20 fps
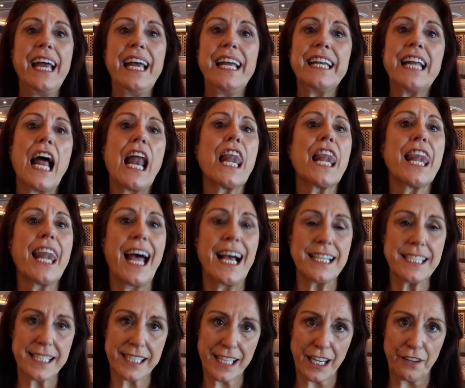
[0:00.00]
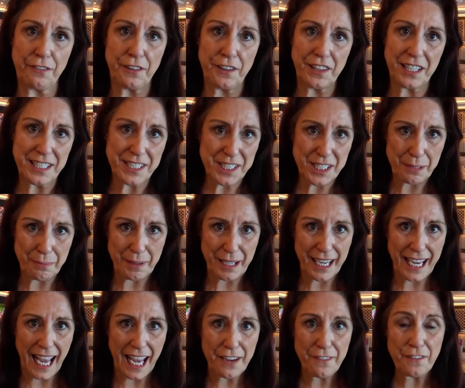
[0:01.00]
in Alaska for this to
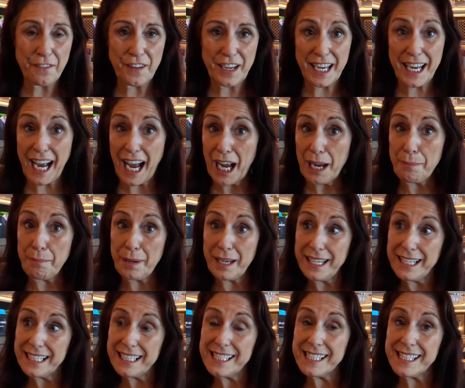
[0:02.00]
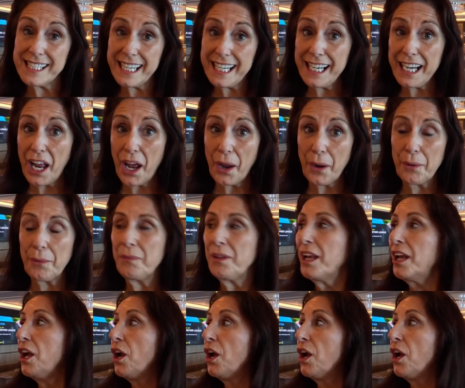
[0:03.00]
be a VIP casino.